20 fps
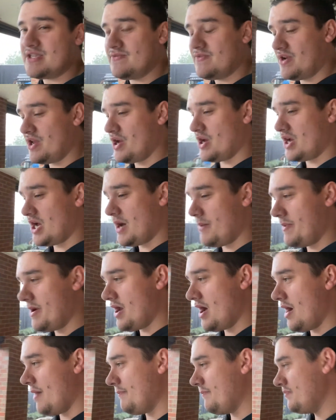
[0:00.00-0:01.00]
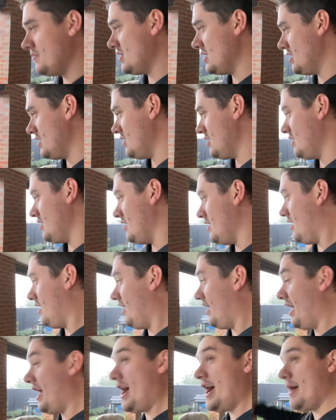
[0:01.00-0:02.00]
video coming up.
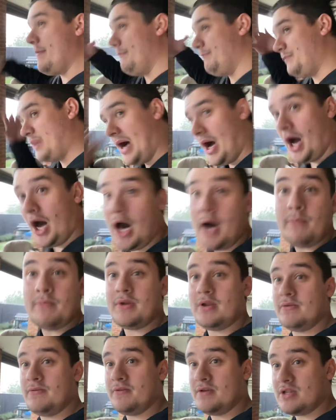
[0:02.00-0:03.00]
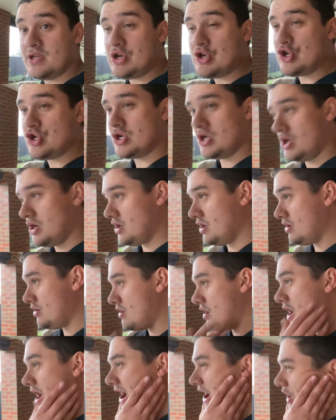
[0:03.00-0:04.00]
I am pumped for this year.
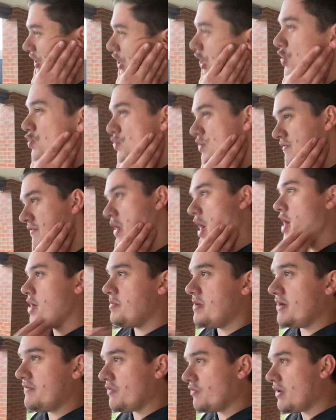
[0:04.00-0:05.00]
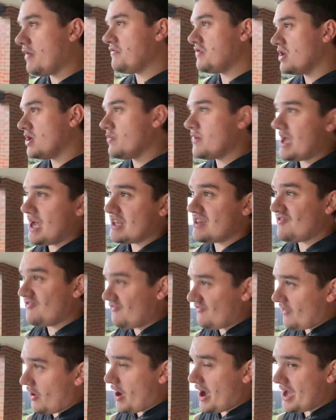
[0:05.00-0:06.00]
I know we've had a bit of a rough year. We had the
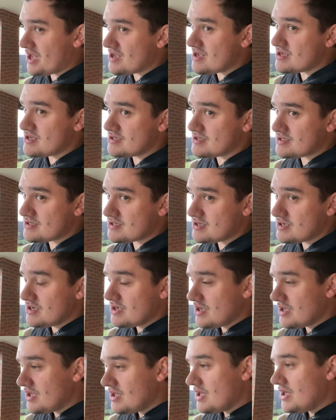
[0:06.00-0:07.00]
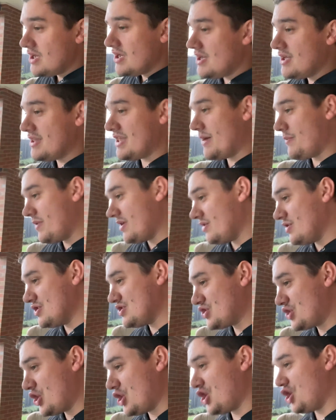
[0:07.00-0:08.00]
fires. Then we
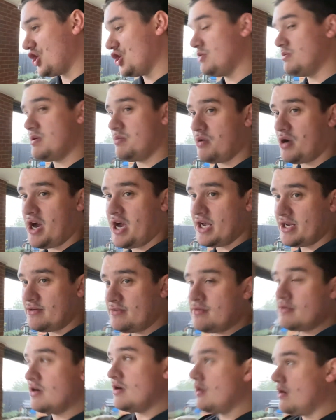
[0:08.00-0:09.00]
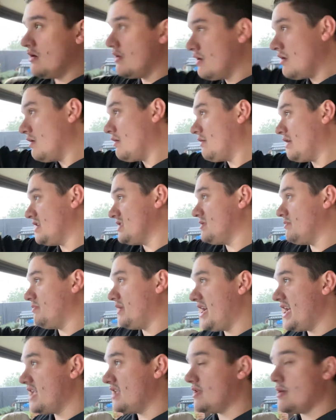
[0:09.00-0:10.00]
lost Kobe Bryant. Rest in
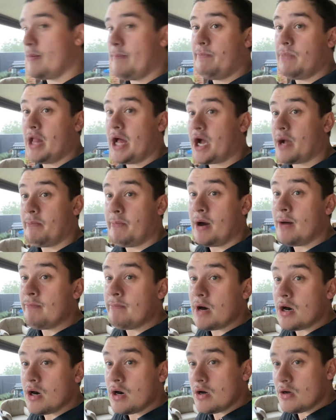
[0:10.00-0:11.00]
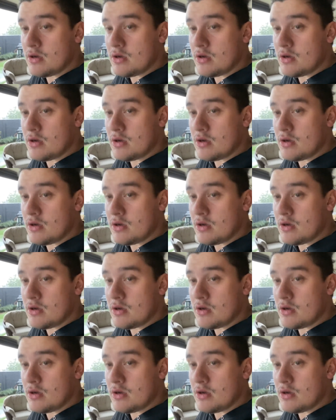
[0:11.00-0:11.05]
peace, Black Mamba.